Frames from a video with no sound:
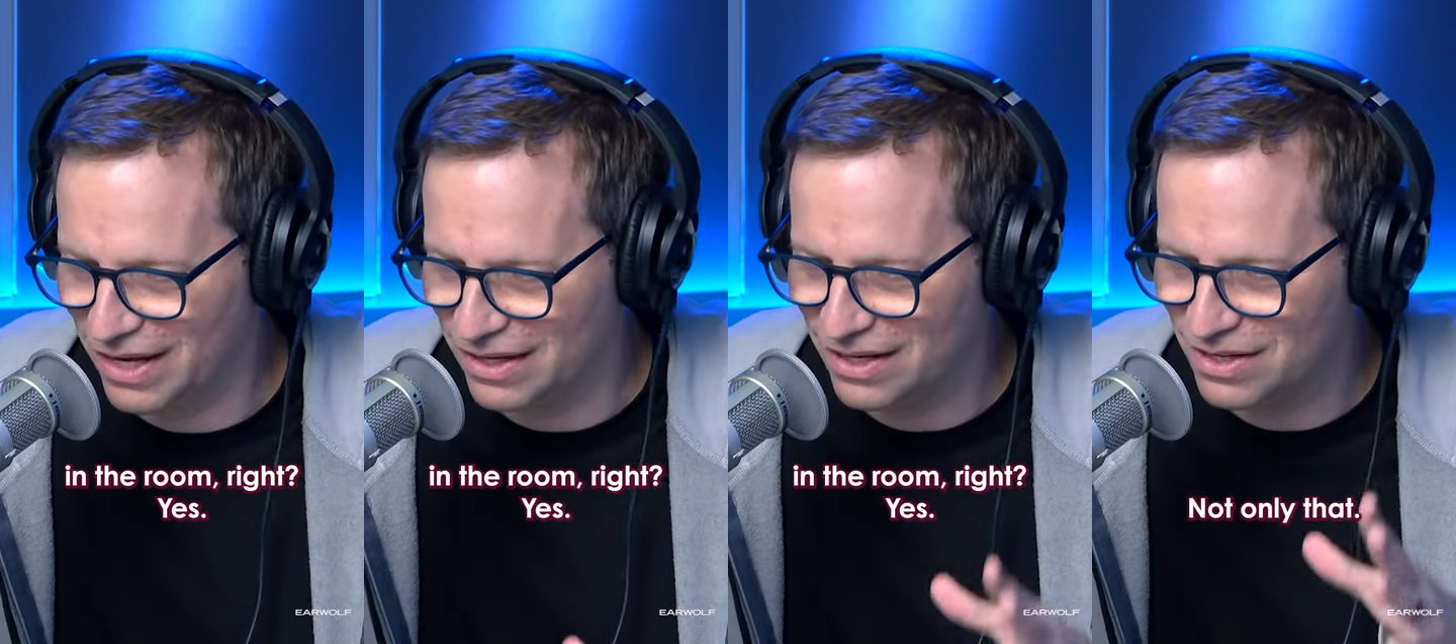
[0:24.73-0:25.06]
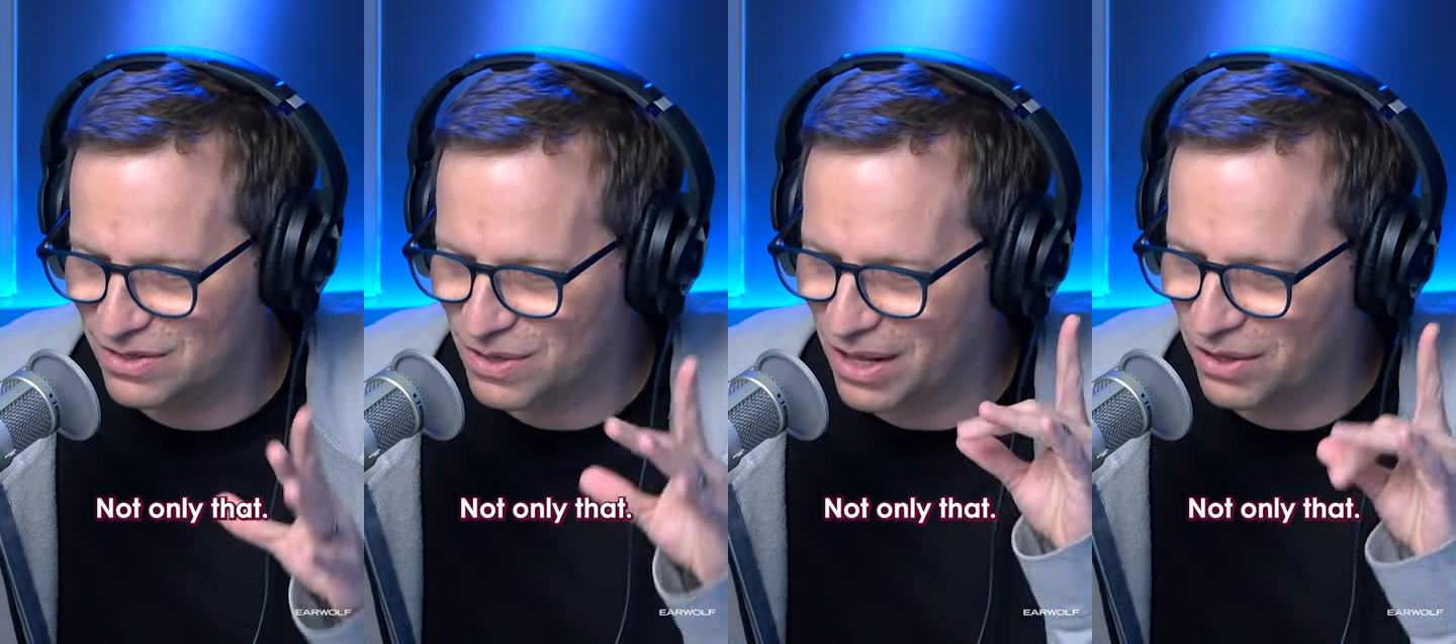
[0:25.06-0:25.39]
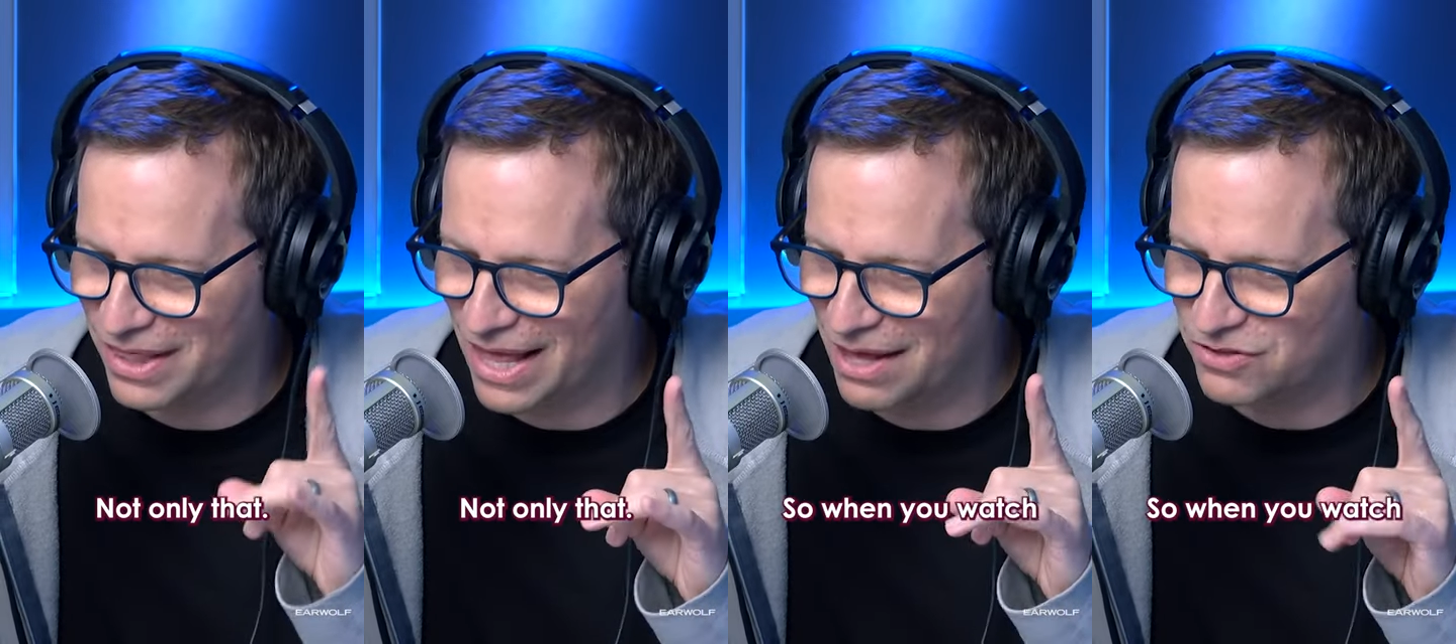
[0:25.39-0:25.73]
Yes. Not only
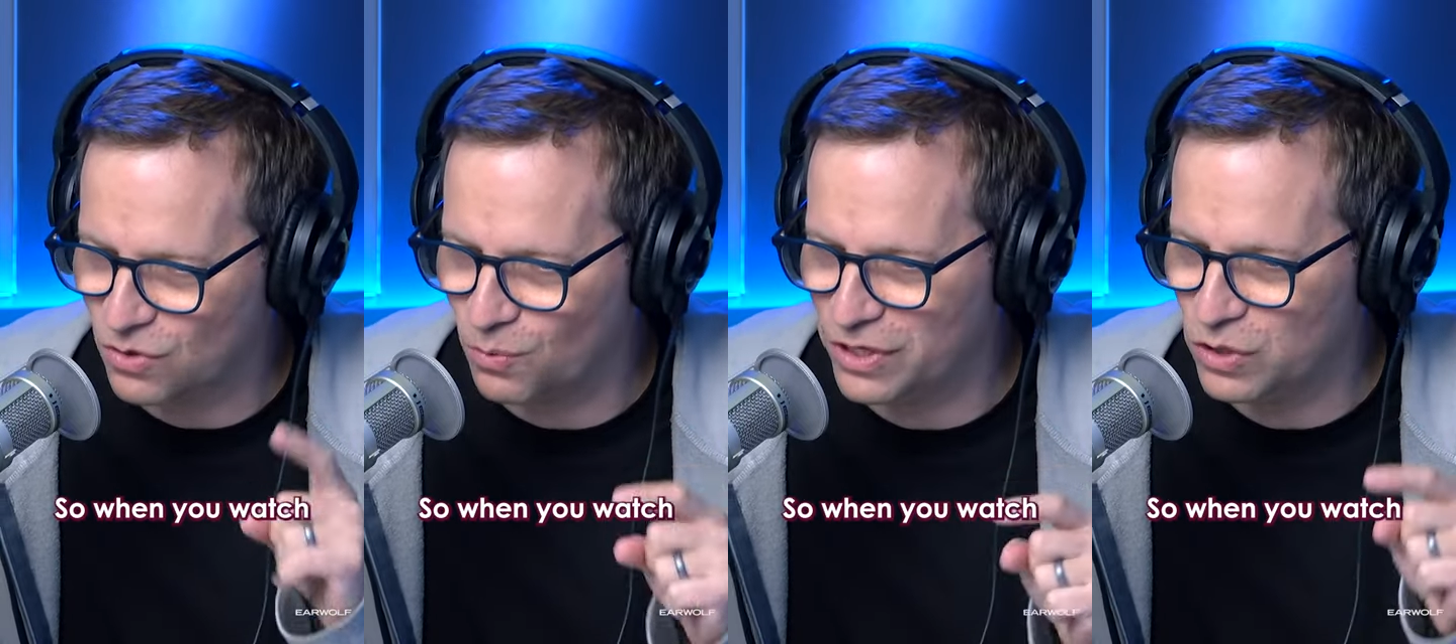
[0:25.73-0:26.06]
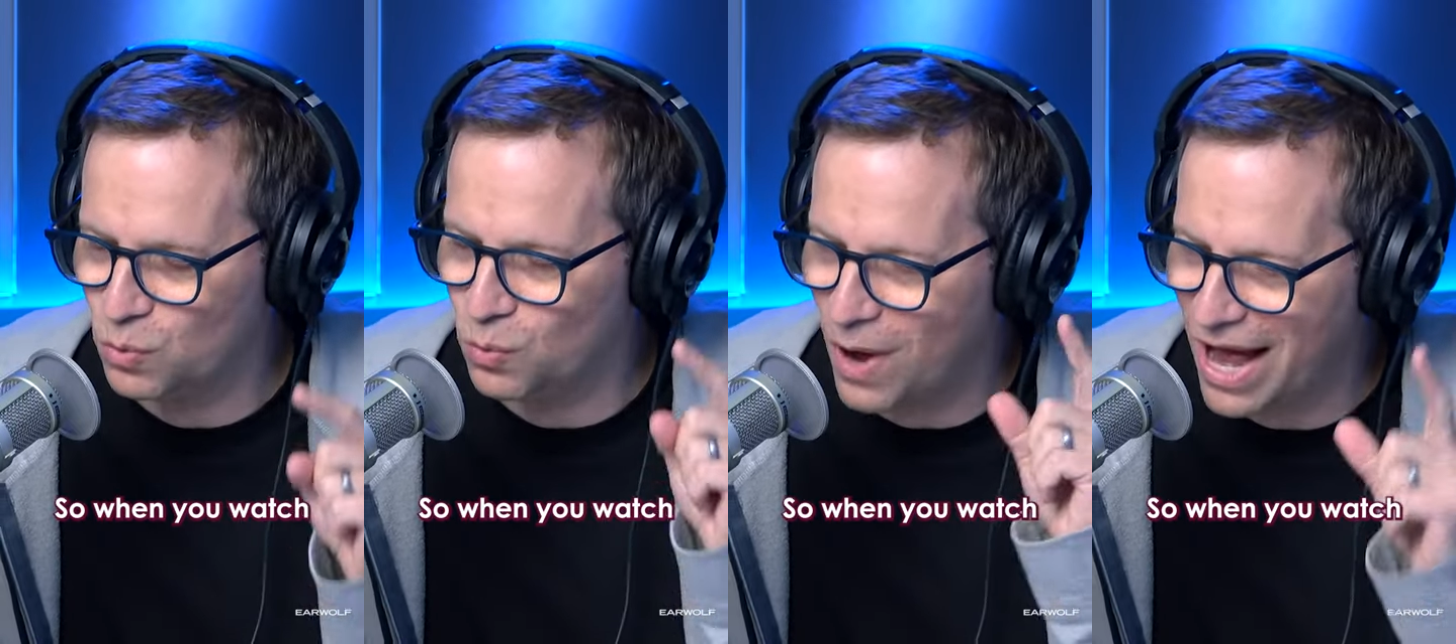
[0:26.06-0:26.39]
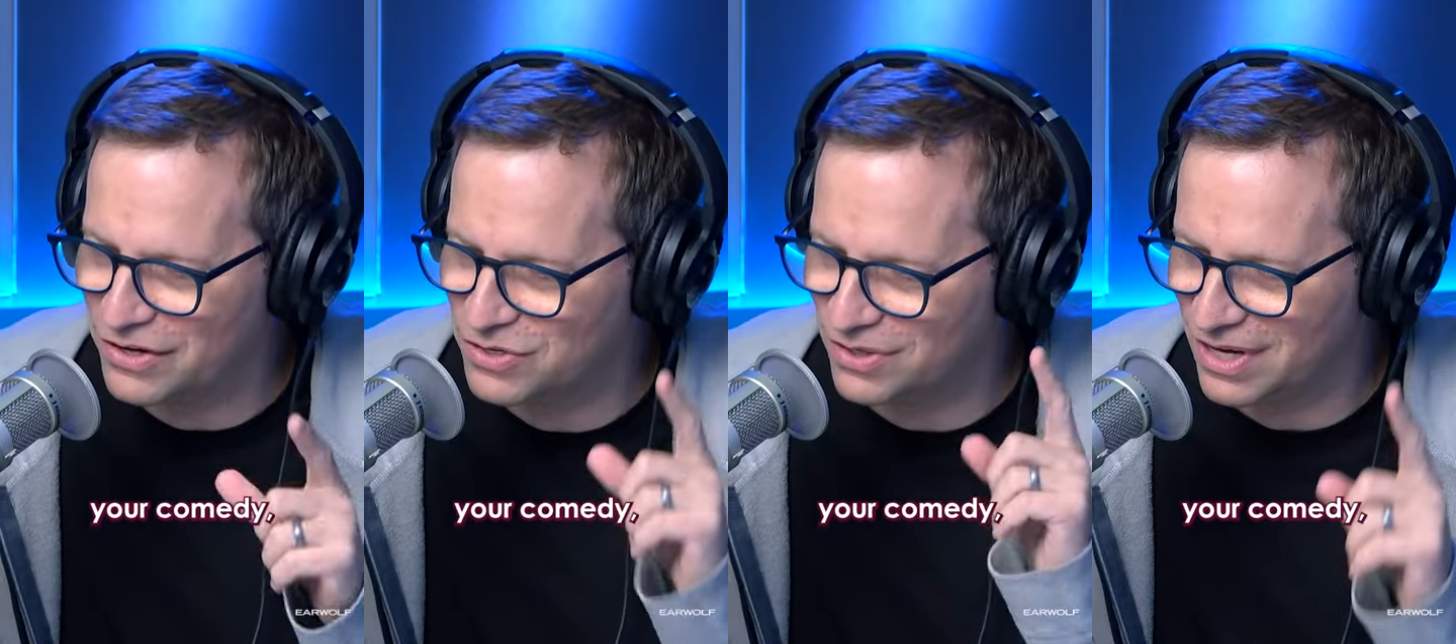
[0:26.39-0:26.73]
that, so when you
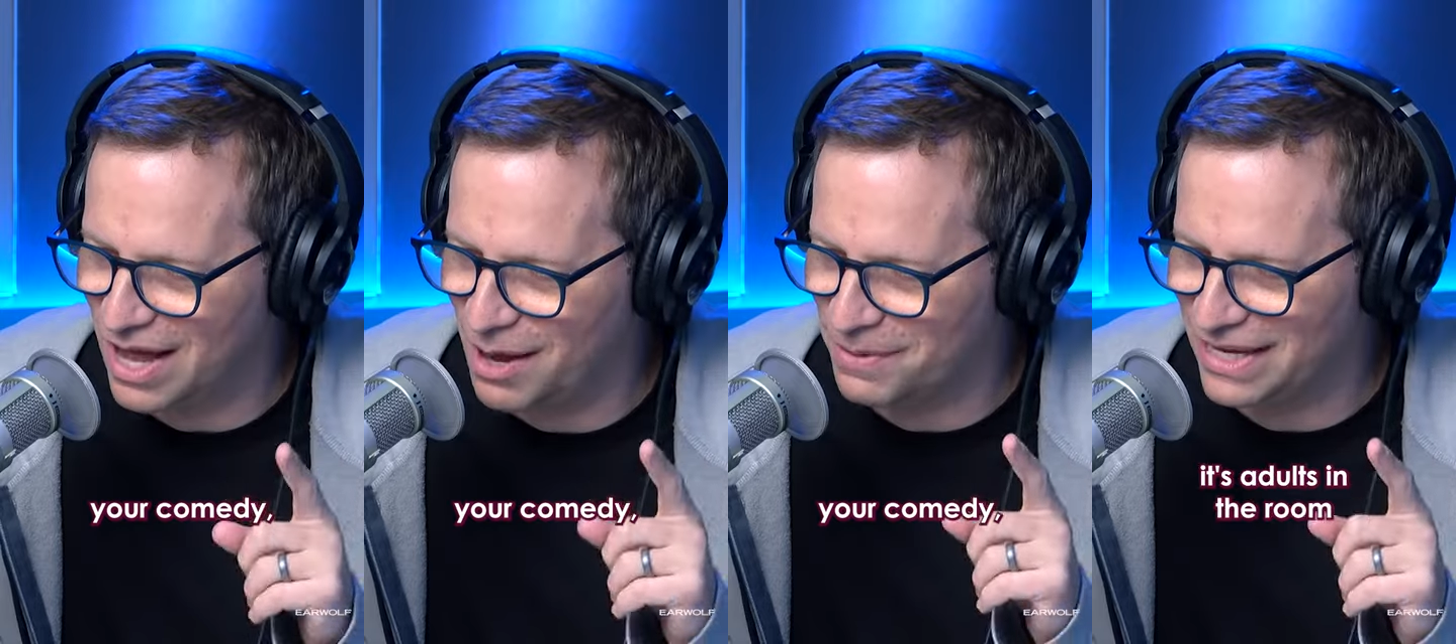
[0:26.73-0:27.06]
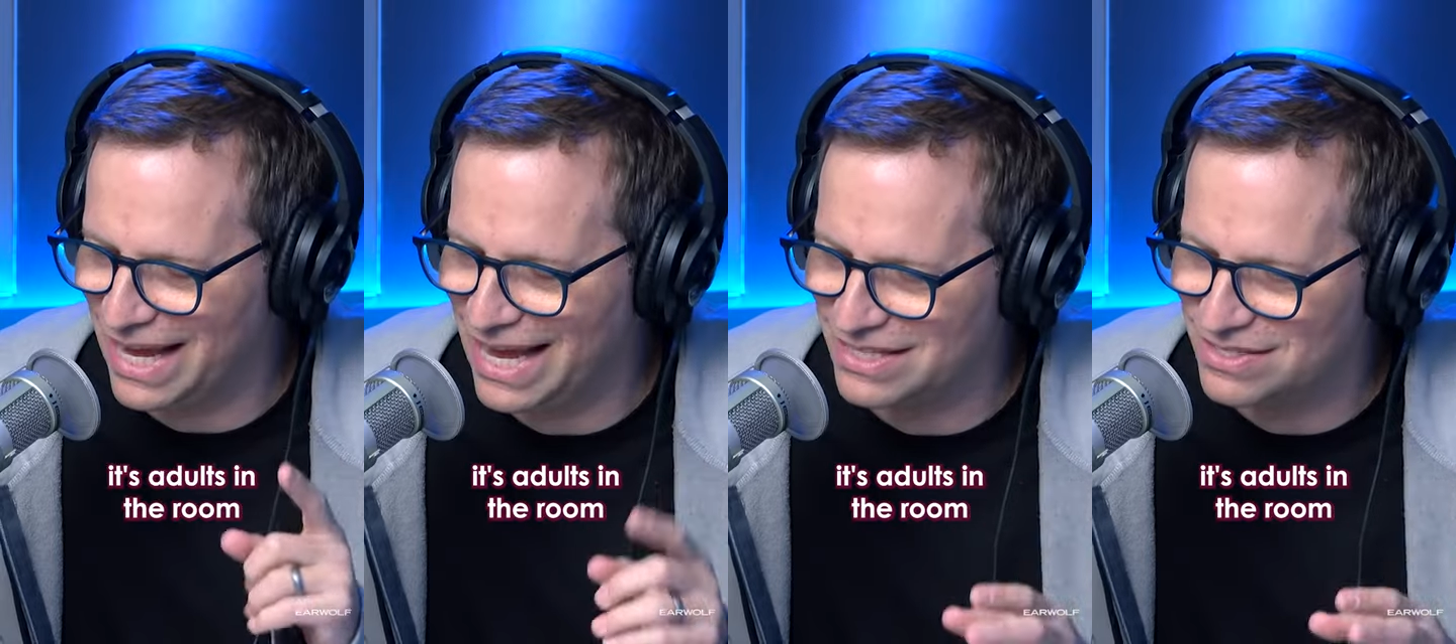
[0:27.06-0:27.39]
watch your comedy, yep.